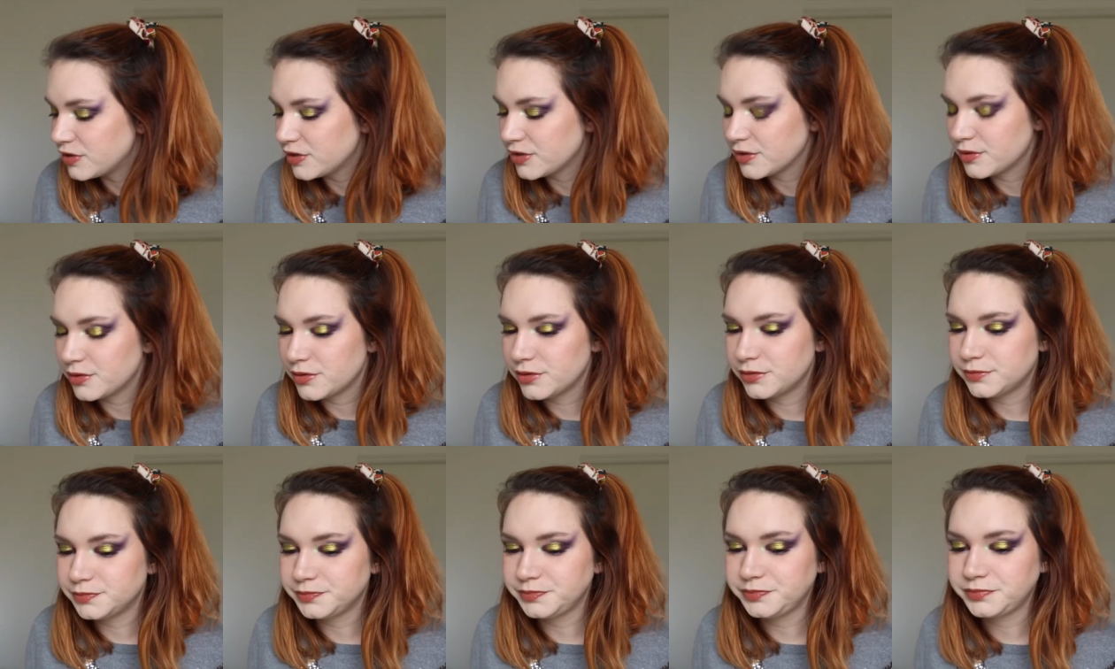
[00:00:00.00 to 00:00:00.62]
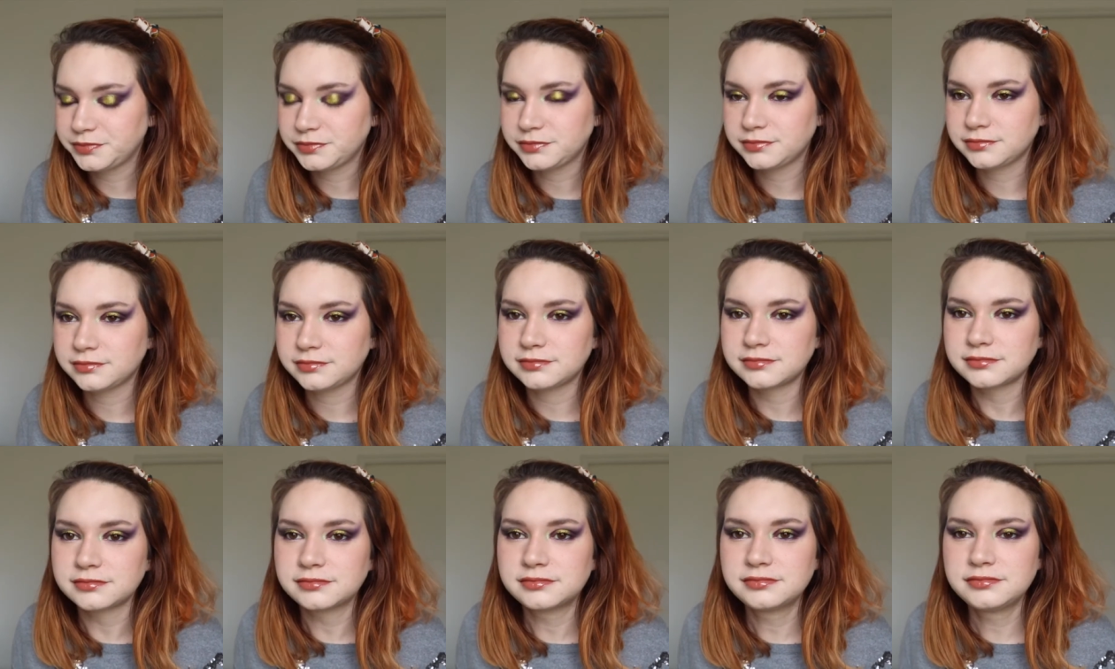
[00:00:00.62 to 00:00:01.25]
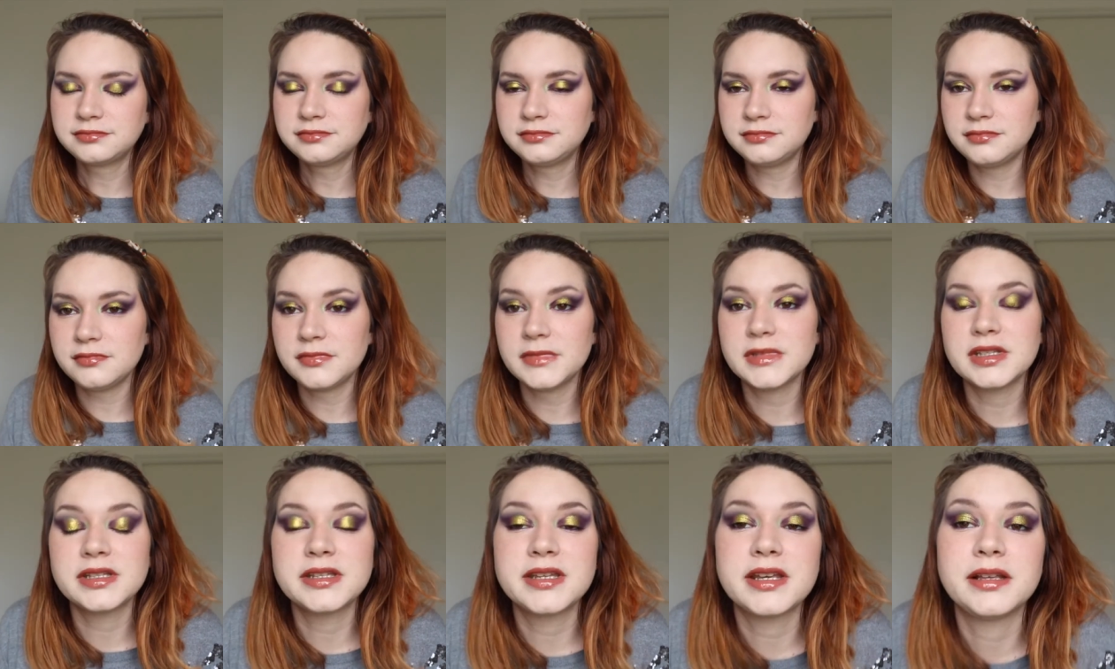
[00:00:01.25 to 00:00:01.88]
So
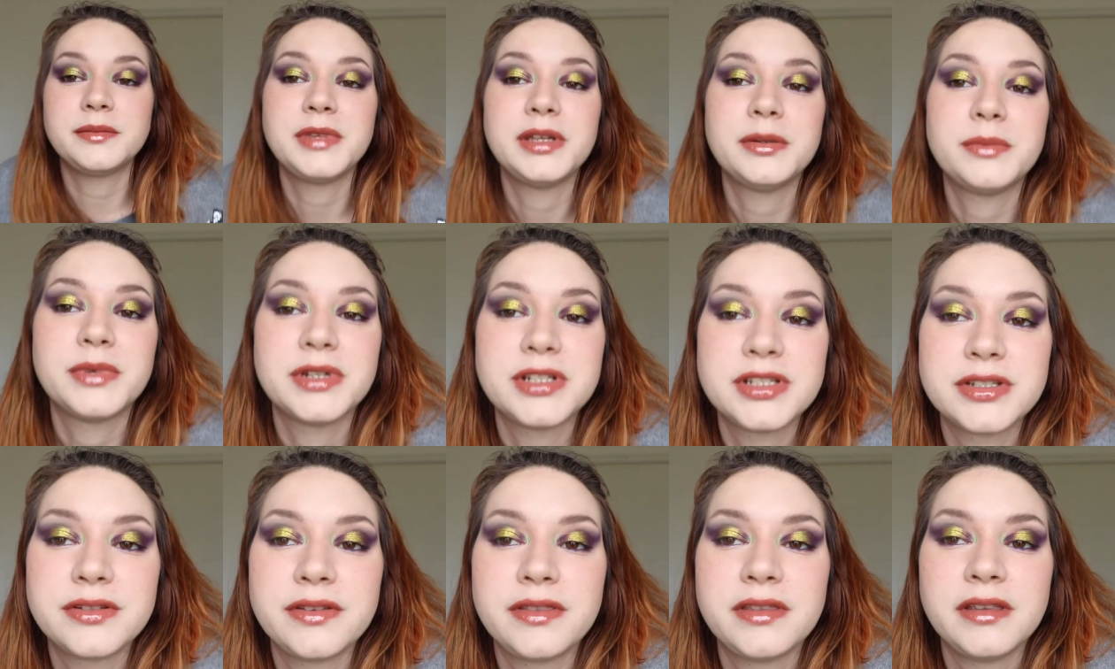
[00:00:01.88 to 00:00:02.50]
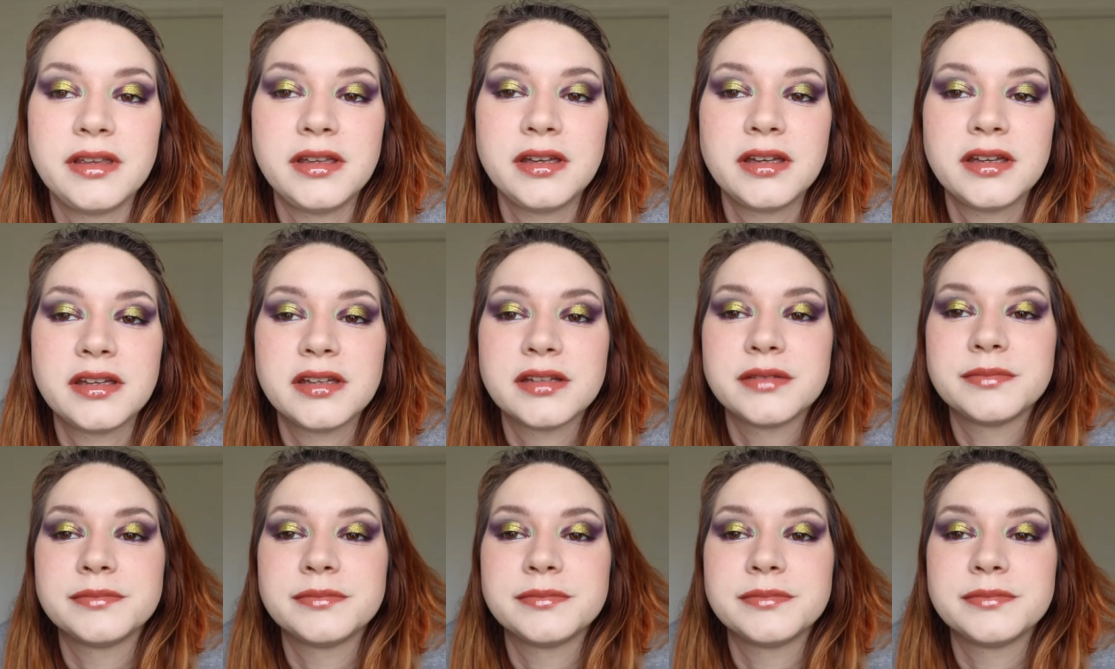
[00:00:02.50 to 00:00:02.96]
tell me what you think.